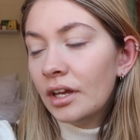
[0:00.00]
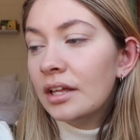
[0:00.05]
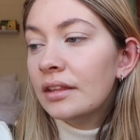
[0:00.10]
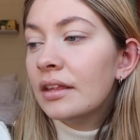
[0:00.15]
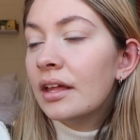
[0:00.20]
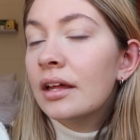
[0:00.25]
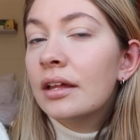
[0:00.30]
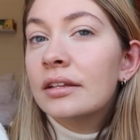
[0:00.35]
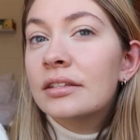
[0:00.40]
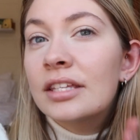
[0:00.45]

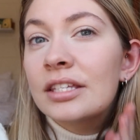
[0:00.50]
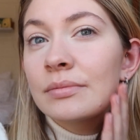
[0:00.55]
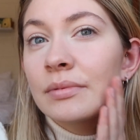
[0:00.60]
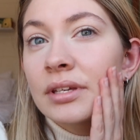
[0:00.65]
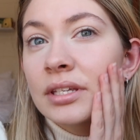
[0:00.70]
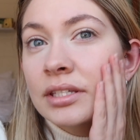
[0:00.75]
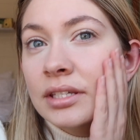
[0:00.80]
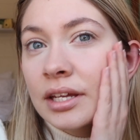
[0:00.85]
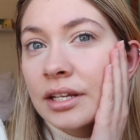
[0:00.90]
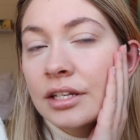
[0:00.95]
And then since
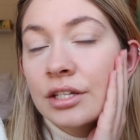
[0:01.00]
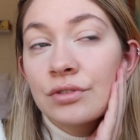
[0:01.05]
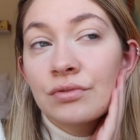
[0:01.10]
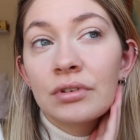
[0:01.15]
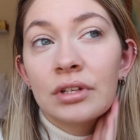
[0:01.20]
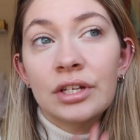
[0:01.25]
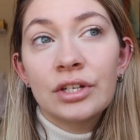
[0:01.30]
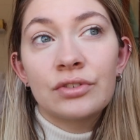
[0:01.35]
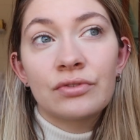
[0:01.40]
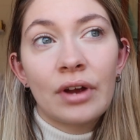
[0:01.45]
my skin is
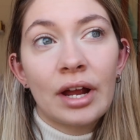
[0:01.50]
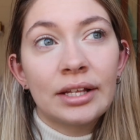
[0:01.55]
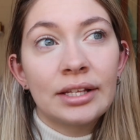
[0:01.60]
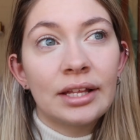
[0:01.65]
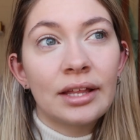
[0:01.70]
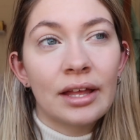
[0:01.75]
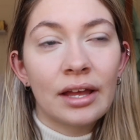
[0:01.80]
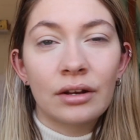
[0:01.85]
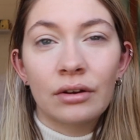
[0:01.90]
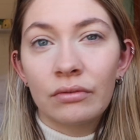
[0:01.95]
really dry
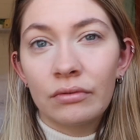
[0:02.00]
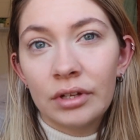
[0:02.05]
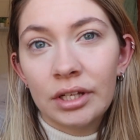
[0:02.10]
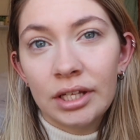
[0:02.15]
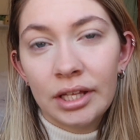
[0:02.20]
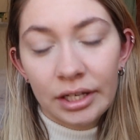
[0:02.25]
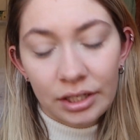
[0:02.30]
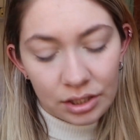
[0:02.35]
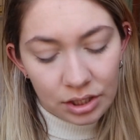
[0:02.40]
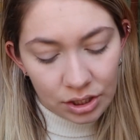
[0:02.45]
lately, I don't
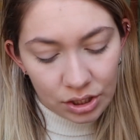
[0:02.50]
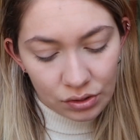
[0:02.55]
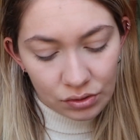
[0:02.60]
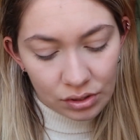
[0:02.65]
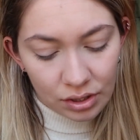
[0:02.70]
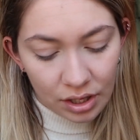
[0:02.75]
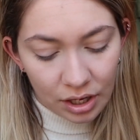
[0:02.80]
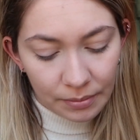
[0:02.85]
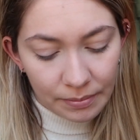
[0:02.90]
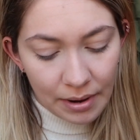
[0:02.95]
really like to
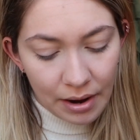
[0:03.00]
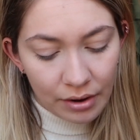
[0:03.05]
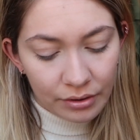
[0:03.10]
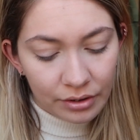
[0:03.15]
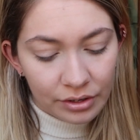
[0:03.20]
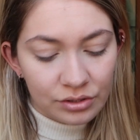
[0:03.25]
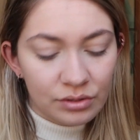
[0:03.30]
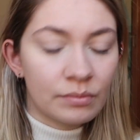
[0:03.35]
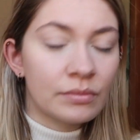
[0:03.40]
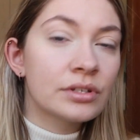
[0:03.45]
use a lot of
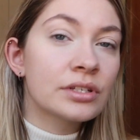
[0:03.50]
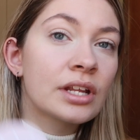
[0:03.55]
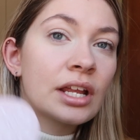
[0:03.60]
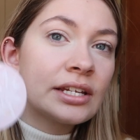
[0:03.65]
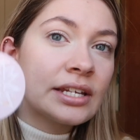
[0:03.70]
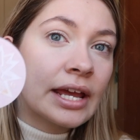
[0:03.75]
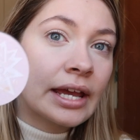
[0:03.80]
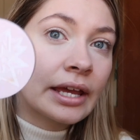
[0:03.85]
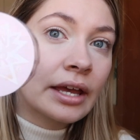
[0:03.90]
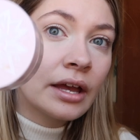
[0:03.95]
powder, so I'm just
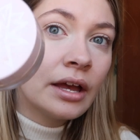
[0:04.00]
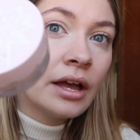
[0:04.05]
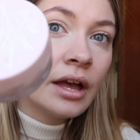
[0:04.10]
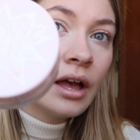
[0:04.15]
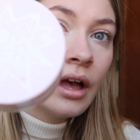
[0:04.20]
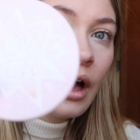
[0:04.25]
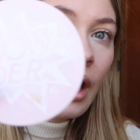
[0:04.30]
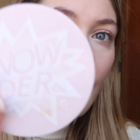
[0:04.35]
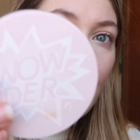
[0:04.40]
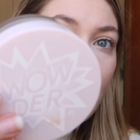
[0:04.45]
gonna take
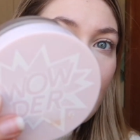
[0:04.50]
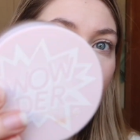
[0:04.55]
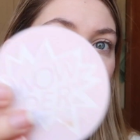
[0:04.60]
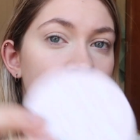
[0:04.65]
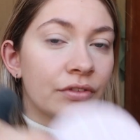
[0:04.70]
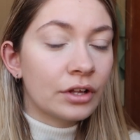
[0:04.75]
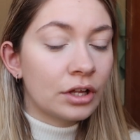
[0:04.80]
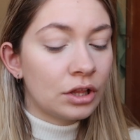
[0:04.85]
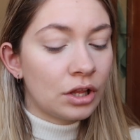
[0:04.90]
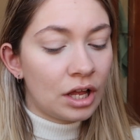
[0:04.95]
a bit
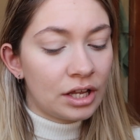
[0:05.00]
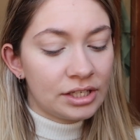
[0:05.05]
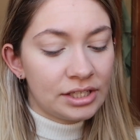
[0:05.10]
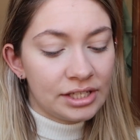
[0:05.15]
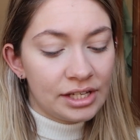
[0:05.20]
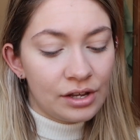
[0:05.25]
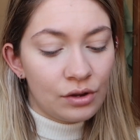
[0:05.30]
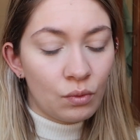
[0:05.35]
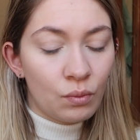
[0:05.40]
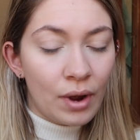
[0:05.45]
of the
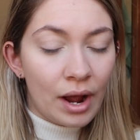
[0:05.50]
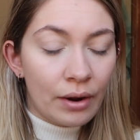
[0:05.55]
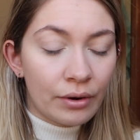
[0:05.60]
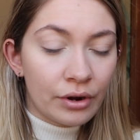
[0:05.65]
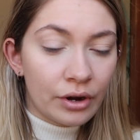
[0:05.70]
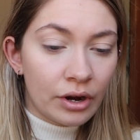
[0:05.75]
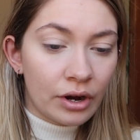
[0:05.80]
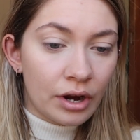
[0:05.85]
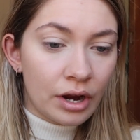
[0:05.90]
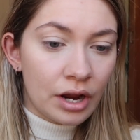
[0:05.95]
Glossier
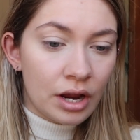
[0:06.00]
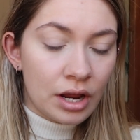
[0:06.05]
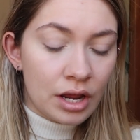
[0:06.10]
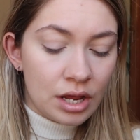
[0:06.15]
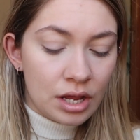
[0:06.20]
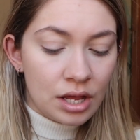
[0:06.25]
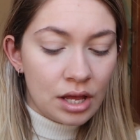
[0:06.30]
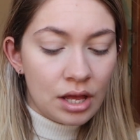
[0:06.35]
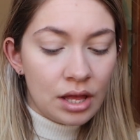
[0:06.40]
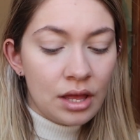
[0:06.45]
Wowder,
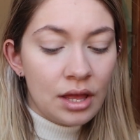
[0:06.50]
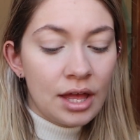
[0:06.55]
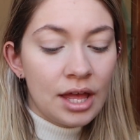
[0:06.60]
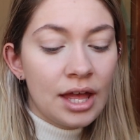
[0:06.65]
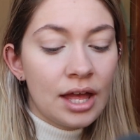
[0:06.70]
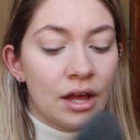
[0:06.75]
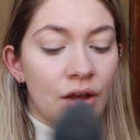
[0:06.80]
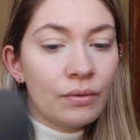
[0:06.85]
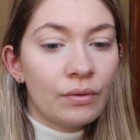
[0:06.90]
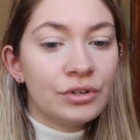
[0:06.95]

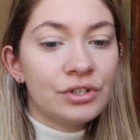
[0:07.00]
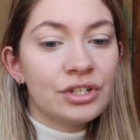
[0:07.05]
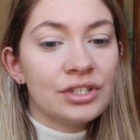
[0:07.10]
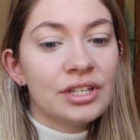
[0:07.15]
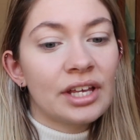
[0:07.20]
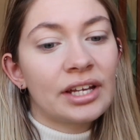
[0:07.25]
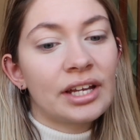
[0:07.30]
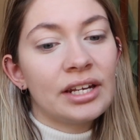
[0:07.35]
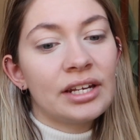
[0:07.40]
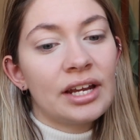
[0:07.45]
which
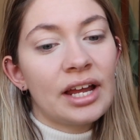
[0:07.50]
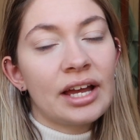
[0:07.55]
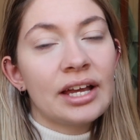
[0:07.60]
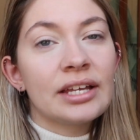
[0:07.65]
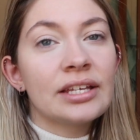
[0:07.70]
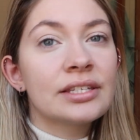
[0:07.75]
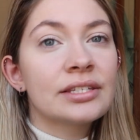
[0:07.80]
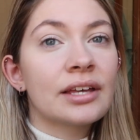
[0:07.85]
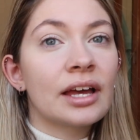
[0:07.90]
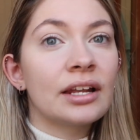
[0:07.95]
is like a
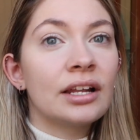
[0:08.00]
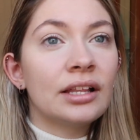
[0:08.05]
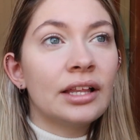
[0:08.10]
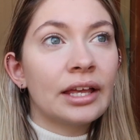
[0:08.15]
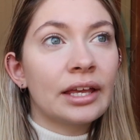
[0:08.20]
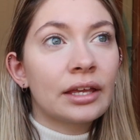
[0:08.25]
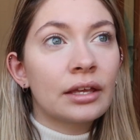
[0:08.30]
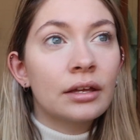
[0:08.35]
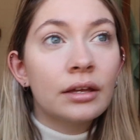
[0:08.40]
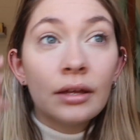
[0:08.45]
nice kind of
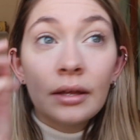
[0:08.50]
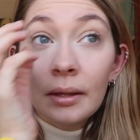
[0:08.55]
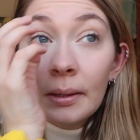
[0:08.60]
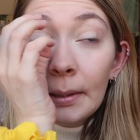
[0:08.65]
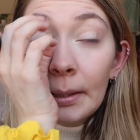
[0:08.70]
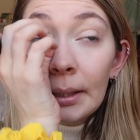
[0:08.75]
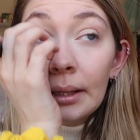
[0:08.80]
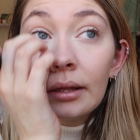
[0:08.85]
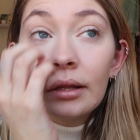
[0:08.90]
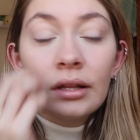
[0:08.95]
like
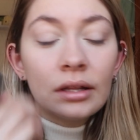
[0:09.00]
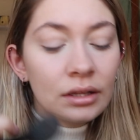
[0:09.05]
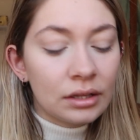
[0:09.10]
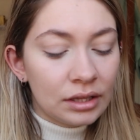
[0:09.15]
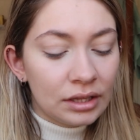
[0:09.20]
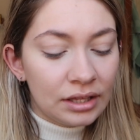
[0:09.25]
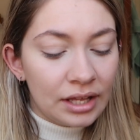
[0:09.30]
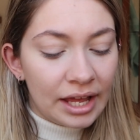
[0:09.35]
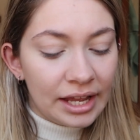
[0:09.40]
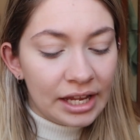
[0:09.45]

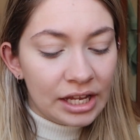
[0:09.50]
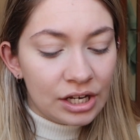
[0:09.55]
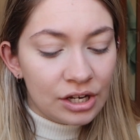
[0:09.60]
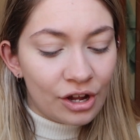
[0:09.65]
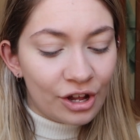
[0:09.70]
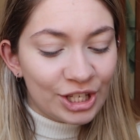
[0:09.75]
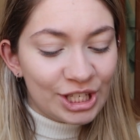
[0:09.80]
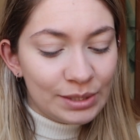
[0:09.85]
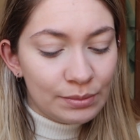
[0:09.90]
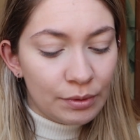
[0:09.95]
light,
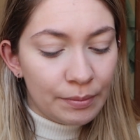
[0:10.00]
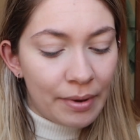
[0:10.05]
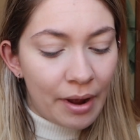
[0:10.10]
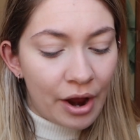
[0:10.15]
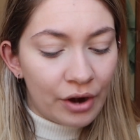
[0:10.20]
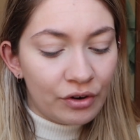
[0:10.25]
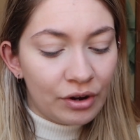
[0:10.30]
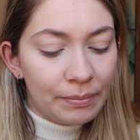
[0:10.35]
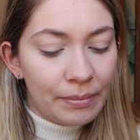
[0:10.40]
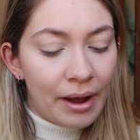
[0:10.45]
not super
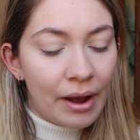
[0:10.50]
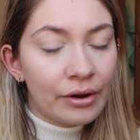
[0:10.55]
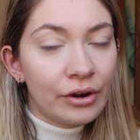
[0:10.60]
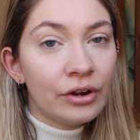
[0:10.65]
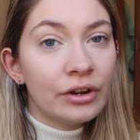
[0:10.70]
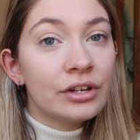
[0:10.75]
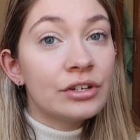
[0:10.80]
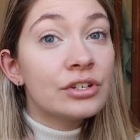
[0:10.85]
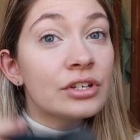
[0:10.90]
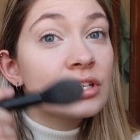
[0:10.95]
powdery
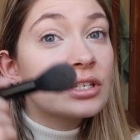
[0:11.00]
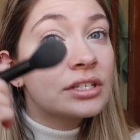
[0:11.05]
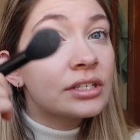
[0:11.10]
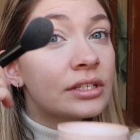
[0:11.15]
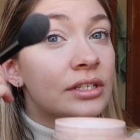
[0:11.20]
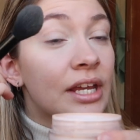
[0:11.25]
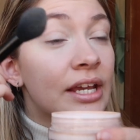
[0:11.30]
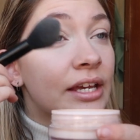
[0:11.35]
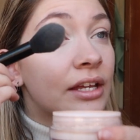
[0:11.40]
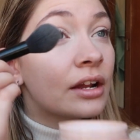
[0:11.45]
powder, and just
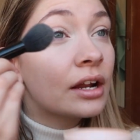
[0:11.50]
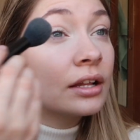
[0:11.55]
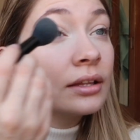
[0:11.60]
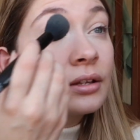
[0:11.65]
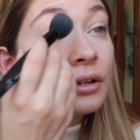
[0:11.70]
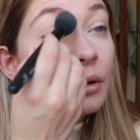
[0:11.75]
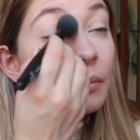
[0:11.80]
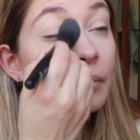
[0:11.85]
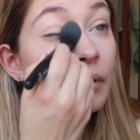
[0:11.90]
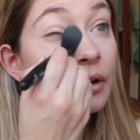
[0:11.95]
take it on a
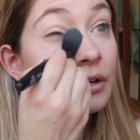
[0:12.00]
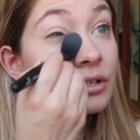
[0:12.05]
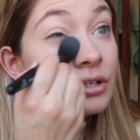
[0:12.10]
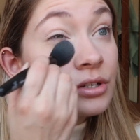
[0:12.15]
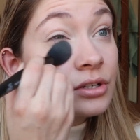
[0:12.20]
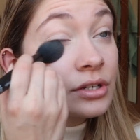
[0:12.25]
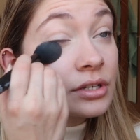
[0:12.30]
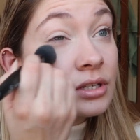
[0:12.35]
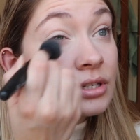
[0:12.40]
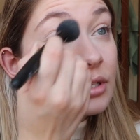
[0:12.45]
little brush
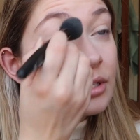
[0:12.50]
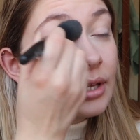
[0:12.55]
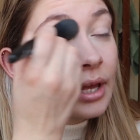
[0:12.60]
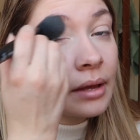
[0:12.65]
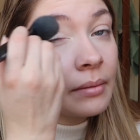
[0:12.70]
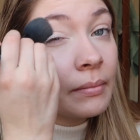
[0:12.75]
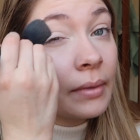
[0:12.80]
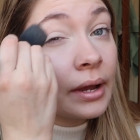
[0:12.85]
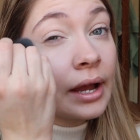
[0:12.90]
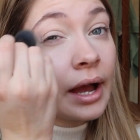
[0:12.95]
and just
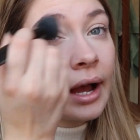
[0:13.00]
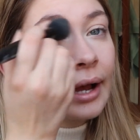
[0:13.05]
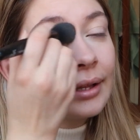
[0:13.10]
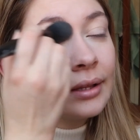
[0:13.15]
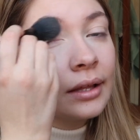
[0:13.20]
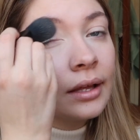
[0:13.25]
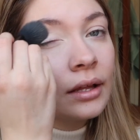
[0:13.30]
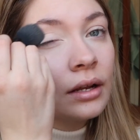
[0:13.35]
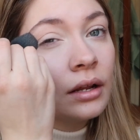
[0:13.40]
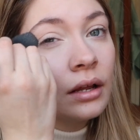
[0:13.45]
set my
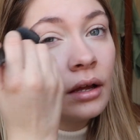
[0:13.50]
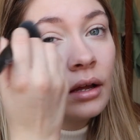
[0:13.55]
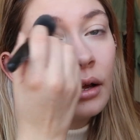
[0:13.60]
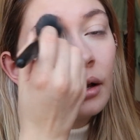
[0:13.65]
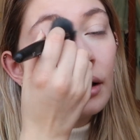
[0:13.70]
eyelid